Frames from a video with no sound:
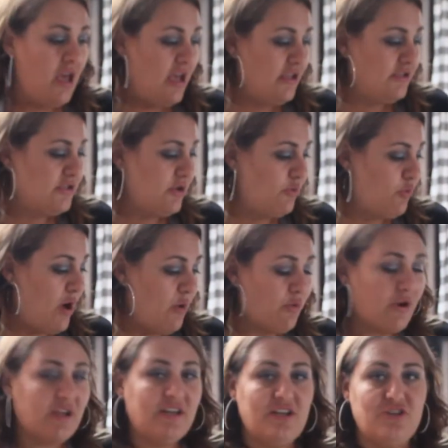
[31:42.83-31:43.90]
And so what
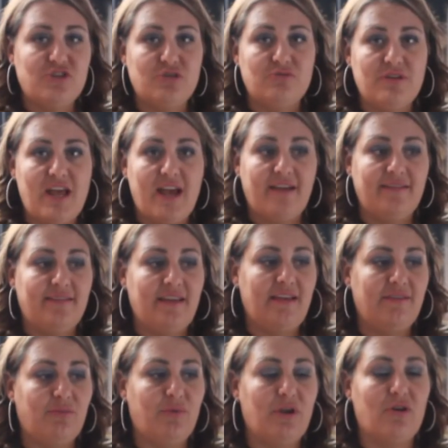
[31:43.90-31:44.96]
we're going to do next
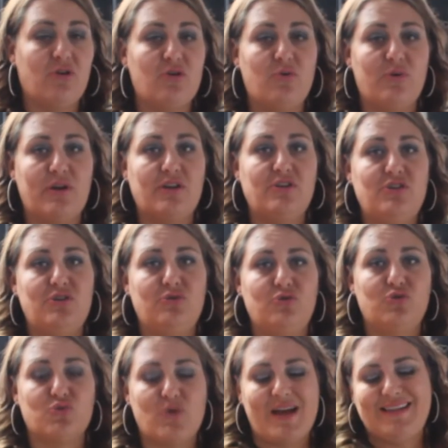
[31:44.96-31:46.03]
is we are going to
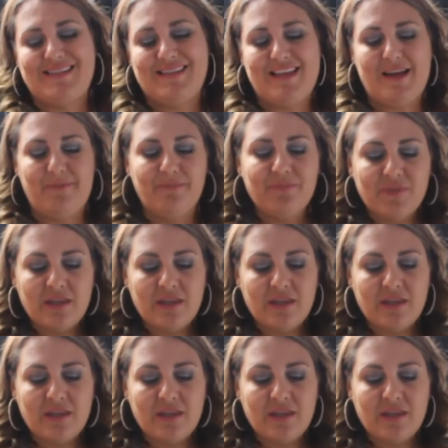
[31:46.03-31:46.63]
dress them.